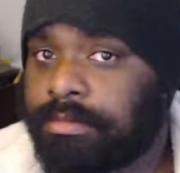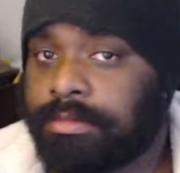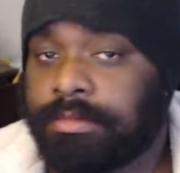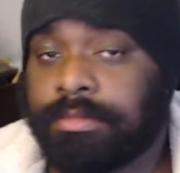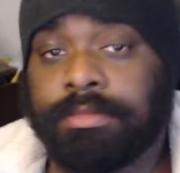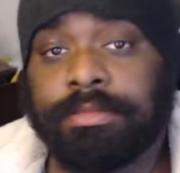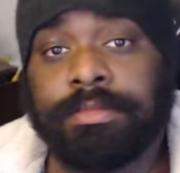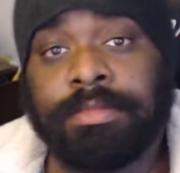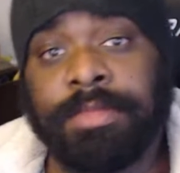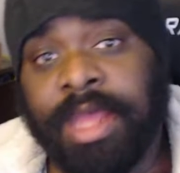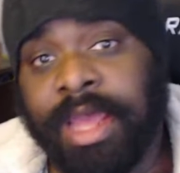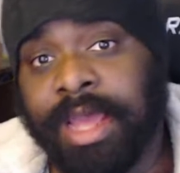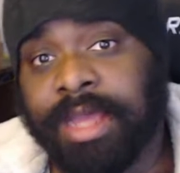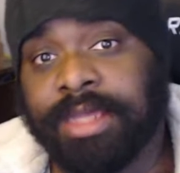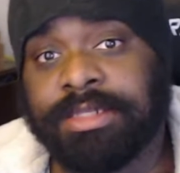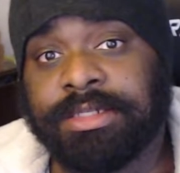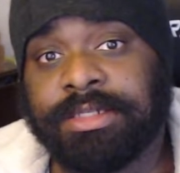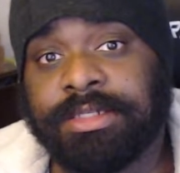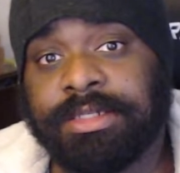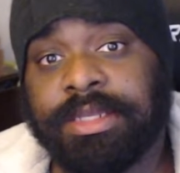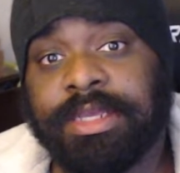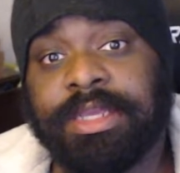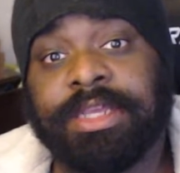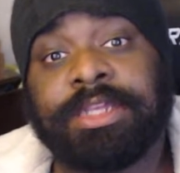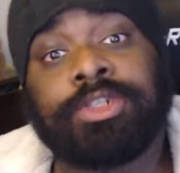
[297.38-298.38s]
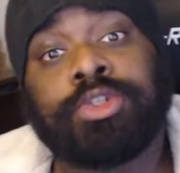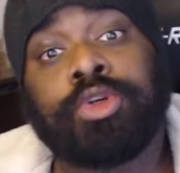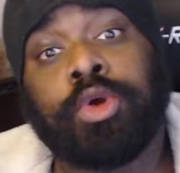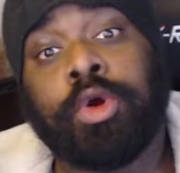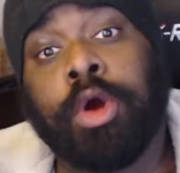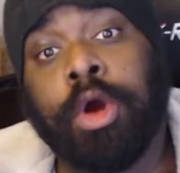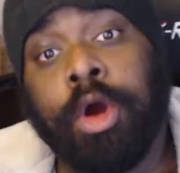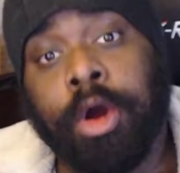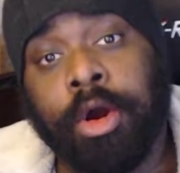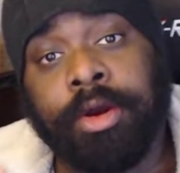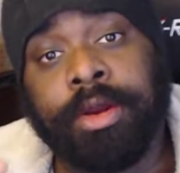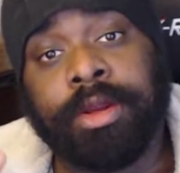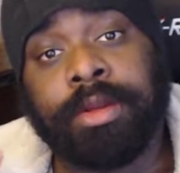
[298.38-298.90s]
Next is your
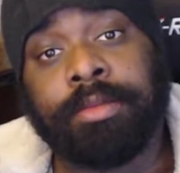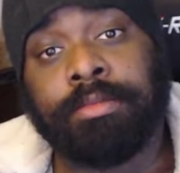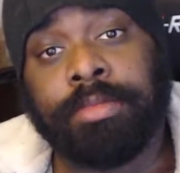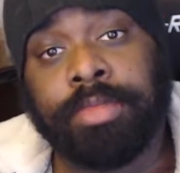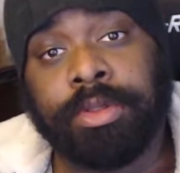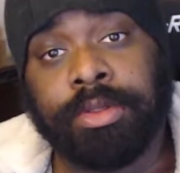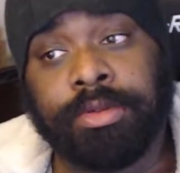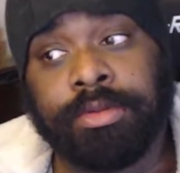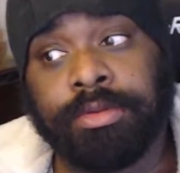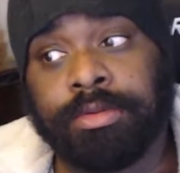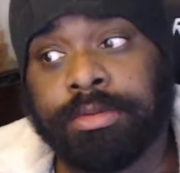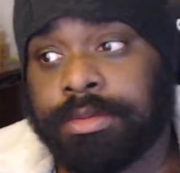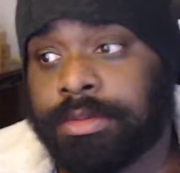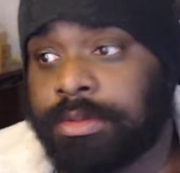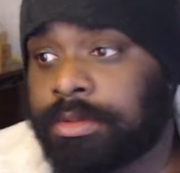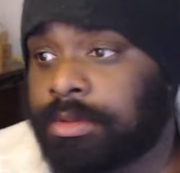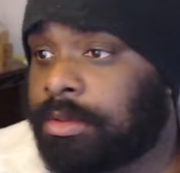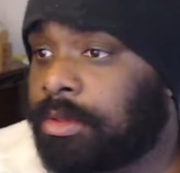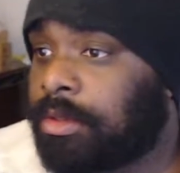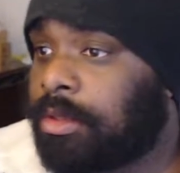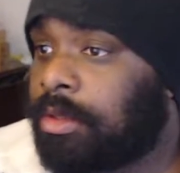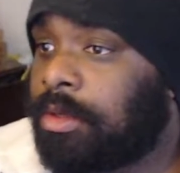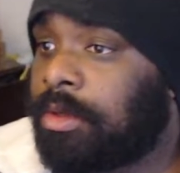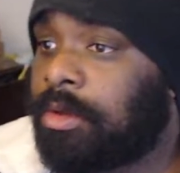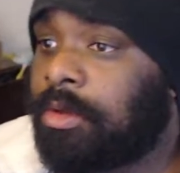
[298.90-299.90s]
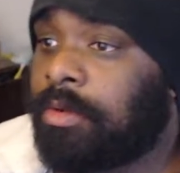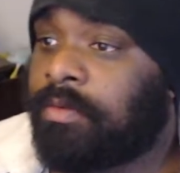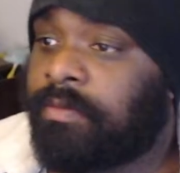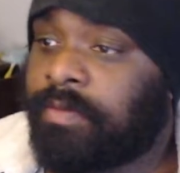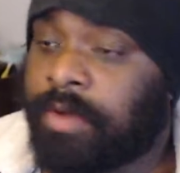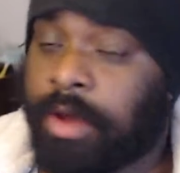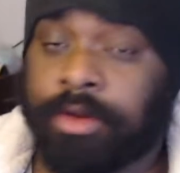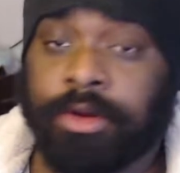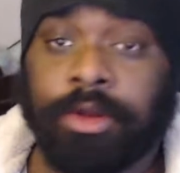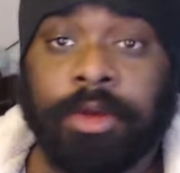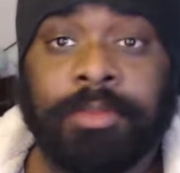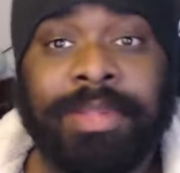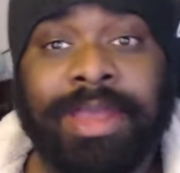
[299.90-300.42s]
Heart and Blues.
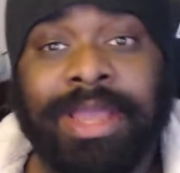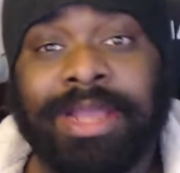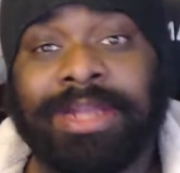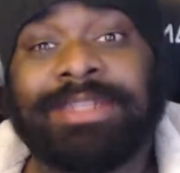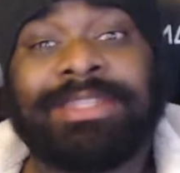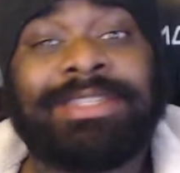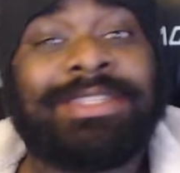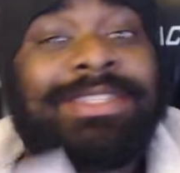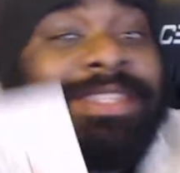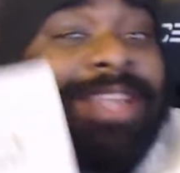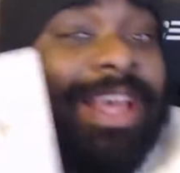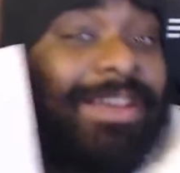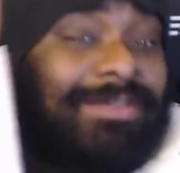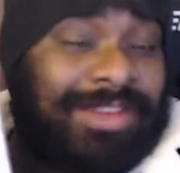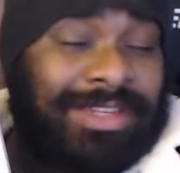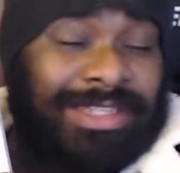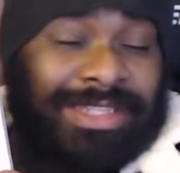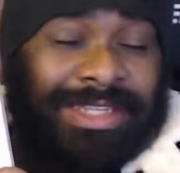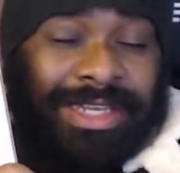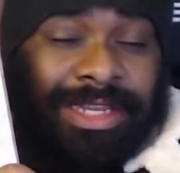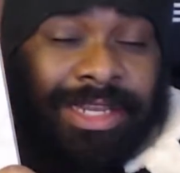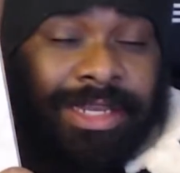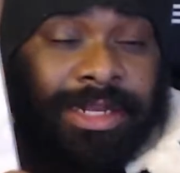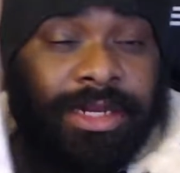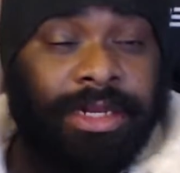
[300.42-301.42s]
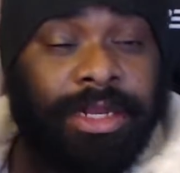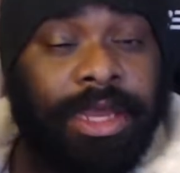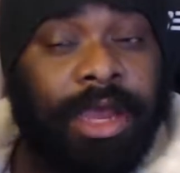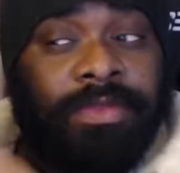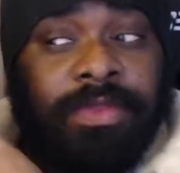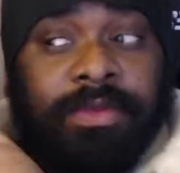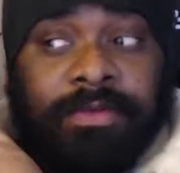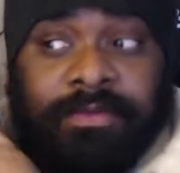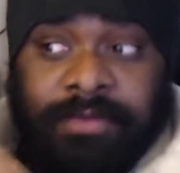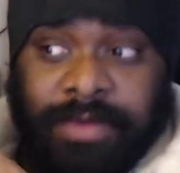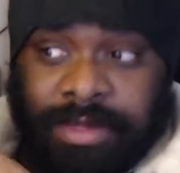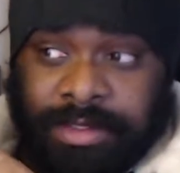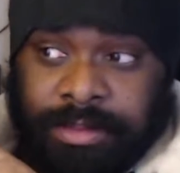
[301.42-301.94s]
found on page 17 of the
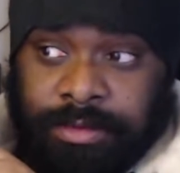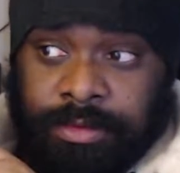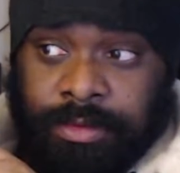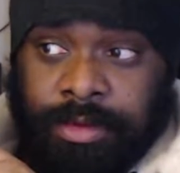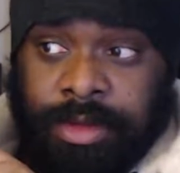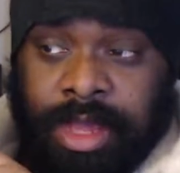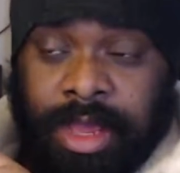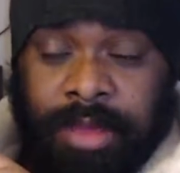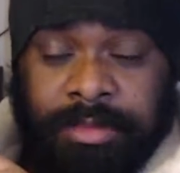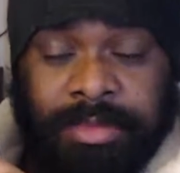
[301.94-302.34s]
physical copy